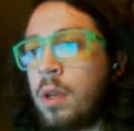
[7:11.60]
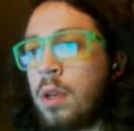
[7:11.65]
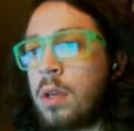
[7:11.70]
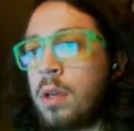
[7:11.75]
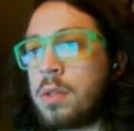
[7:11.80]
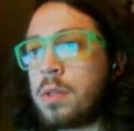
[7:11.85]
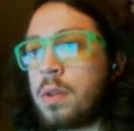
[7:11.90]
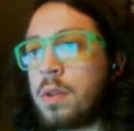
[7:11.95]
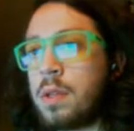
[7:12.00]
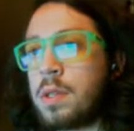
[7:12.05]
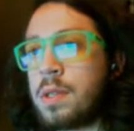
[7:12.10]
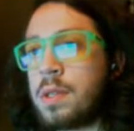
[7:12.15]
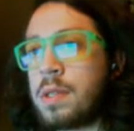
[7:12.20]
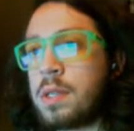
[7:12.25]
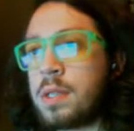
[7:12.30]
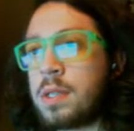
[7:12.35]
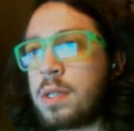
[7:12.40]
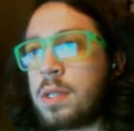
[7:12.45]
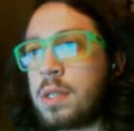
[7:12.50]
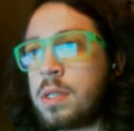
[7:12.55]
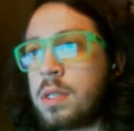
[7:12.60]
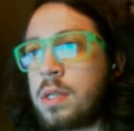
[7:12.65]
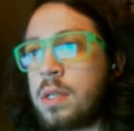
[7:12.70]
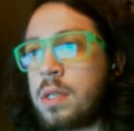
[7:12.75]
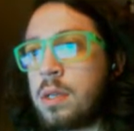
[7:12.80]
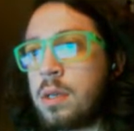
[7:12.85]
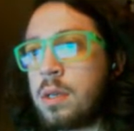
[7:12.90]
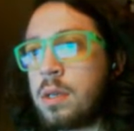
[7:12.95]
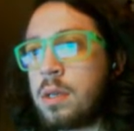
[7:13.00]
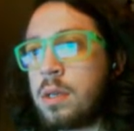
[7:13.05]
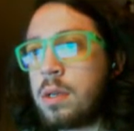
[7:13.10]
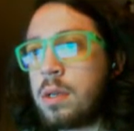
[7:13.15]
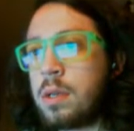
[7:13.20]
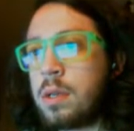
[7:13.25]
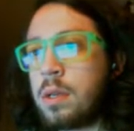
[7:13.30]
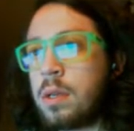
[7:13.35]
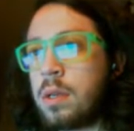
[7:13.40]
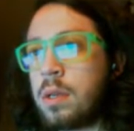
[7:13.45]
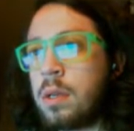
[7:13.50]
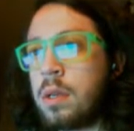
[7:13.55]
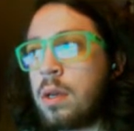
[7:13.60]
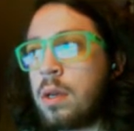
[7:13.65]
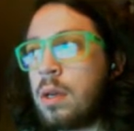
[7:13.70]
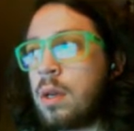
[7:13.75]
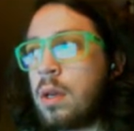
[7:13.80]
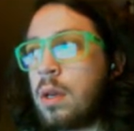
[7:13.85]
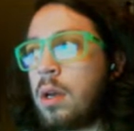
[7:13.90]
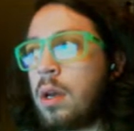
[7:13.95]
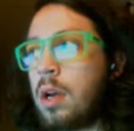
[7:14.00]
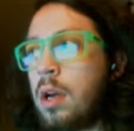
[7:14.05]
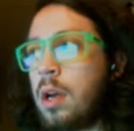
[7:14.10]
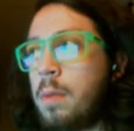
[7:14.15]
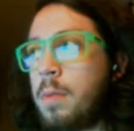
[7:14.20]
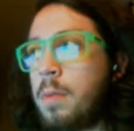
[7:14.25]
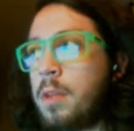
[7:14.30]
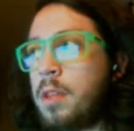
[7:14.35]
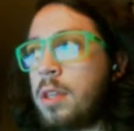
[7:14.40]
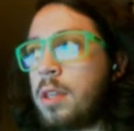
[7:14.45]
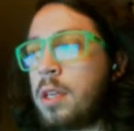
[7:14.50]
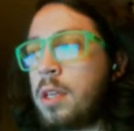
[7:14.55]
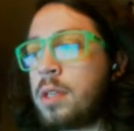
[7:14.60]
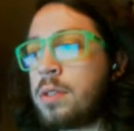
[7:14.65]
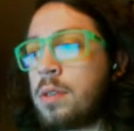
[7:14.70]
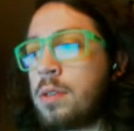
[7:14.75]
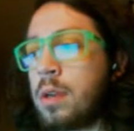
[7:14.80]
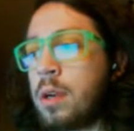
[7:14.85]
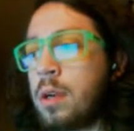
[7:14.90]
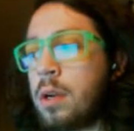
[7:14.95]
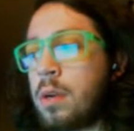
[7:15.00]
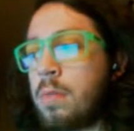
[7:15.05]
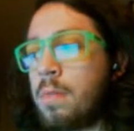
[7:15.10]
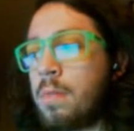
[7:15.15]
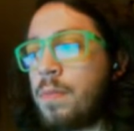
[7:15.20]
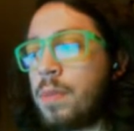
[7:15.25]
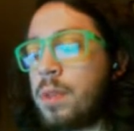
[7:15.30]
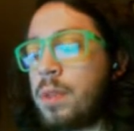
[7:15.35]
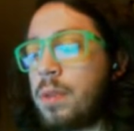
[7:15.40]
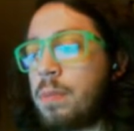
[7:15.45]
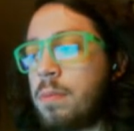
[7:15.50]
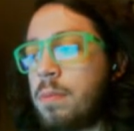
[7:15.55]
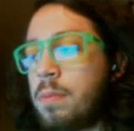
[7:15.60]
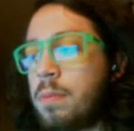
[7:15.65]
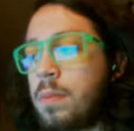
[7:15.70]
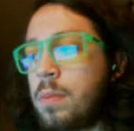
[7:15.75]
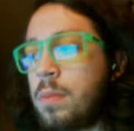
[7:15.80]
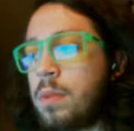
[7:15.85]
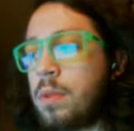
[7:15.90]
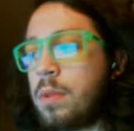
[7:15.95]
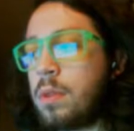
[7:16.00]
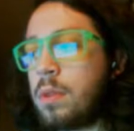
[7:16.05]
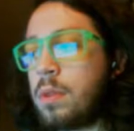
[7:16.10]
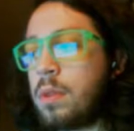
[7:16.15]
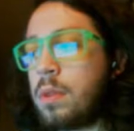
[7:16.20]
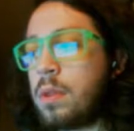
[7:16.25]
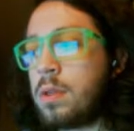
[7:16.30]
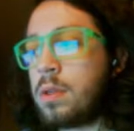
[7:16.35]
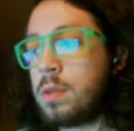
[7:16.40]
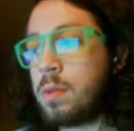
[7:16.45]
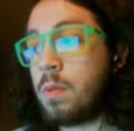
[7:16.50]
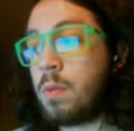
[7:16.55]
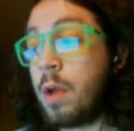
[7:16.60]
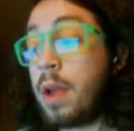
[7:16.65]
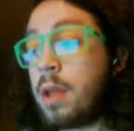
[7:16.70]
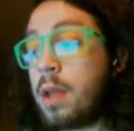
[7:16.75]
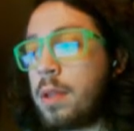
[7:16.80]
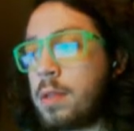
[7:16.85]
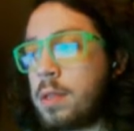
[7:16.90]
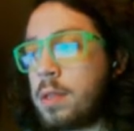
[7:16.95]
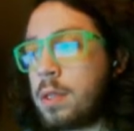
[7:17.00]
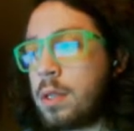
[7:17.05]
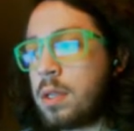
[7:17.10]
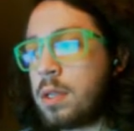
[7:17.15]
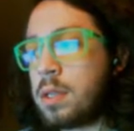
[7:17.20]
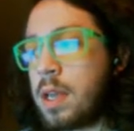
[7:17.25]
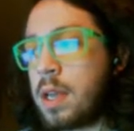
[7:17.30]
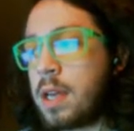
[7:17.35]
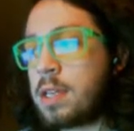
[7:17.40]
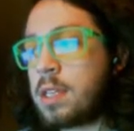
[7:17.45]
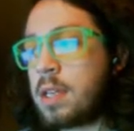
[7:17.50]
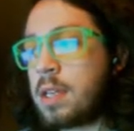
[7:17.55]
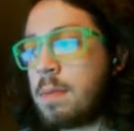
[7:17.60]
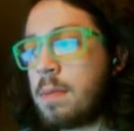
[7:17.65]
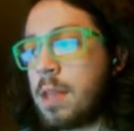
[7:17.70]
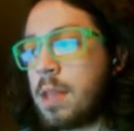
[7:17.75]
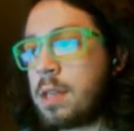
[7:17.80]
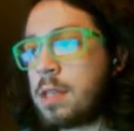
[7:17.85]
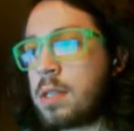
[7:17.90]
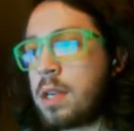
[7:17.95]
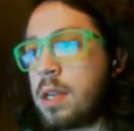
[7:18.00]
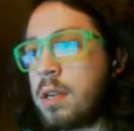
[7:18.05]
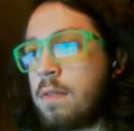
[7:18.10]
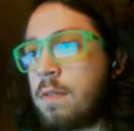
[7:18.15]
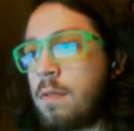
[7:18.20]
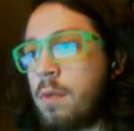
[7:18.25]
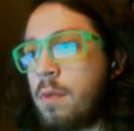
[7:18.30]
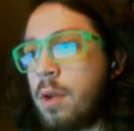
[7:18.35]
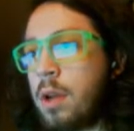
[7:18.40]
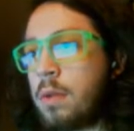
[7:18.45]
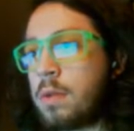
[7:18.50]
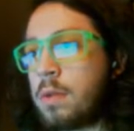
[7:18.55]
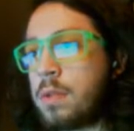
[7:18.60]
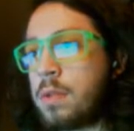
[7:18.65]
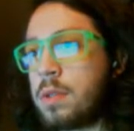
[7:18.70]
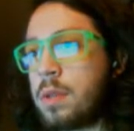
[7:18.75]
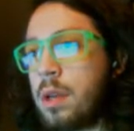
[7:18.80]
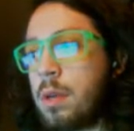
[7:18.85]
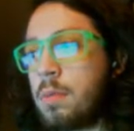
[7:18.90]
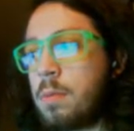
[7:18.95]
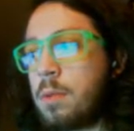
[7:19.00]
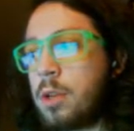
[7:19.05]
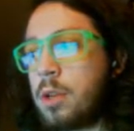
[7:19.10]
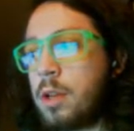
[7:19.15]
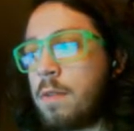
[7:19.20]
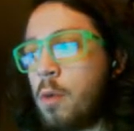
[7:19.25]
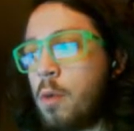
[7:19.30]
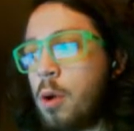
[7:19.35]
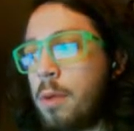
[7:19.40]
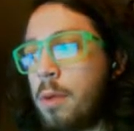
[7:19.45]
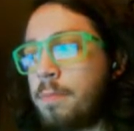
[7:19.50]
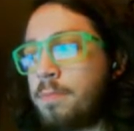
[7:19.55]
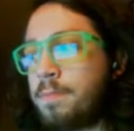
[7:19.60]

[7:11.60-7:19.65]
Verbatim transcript: So this is the CC, uh, but these are. This rail is the exact same, and that's kind of what I was um, looking for.